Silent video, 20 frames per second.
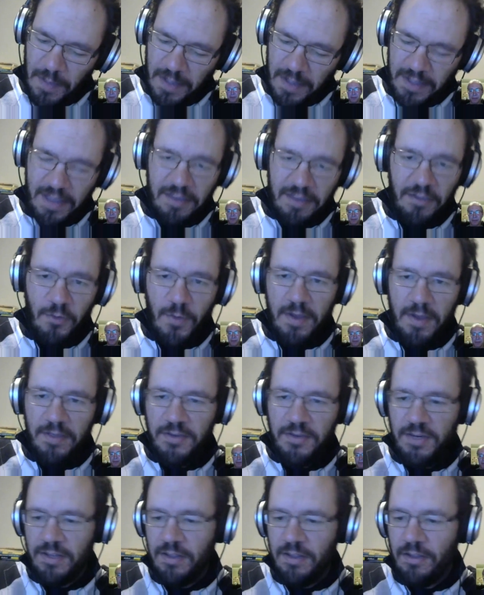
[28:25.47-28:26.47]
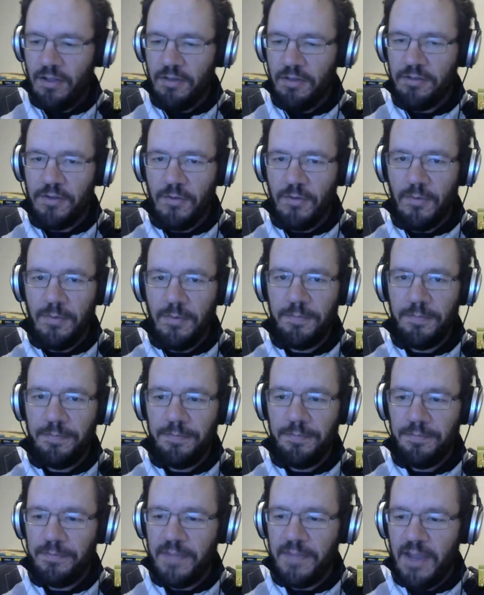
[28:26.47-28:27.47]
my next question, and also
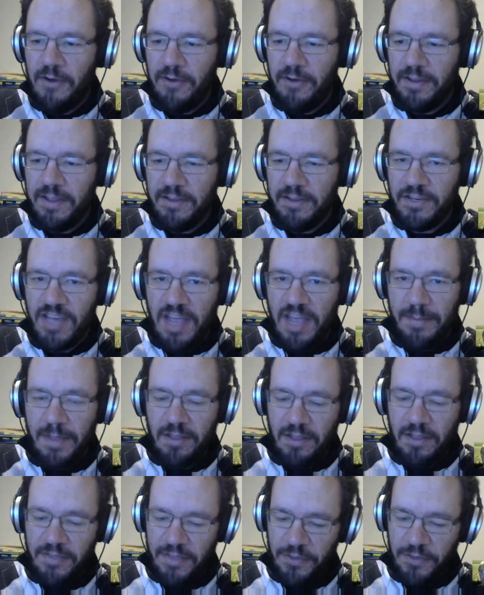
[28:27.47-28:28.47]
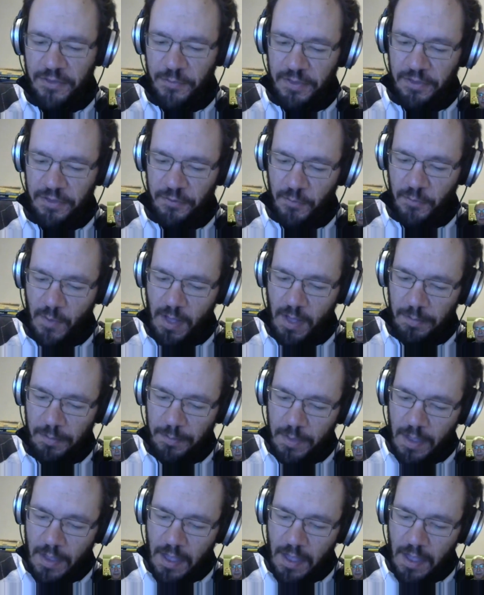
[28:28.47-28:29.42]
Darren can chime in on this one as well.